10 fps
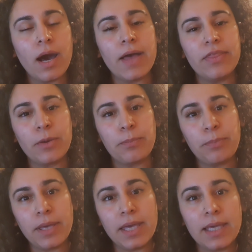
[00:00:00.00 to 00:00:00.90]
and their
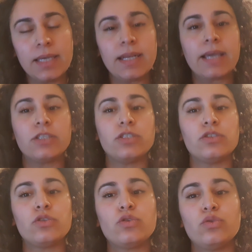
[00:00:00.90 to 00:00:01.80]
big
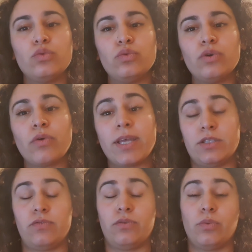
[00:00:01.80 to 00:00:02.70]
connections to the
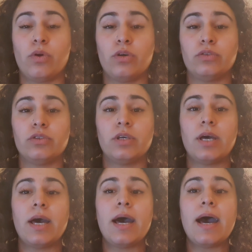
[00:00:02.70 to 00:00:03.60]
rest of the world
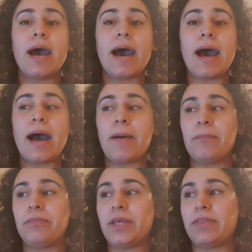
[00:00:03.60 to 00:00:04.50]

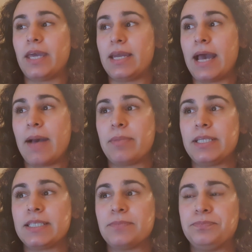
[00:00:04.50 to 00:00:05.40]
that they inhabit?